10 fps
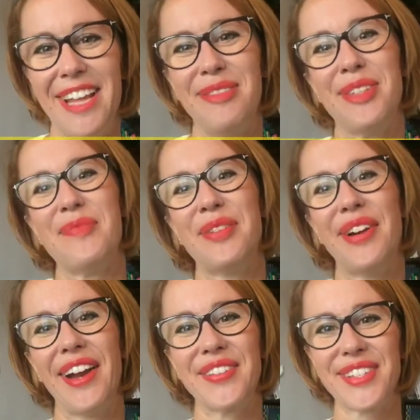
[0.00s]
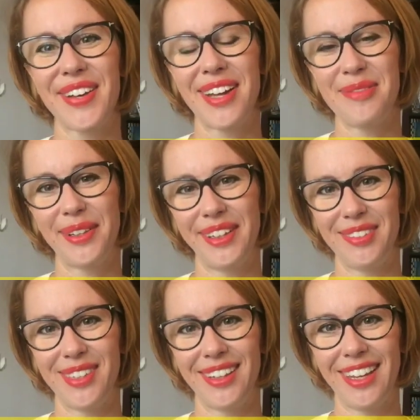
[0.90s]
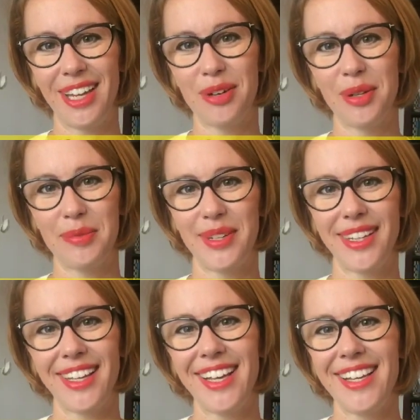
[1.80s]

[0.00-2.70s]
name to pronounce, so I believe the link will be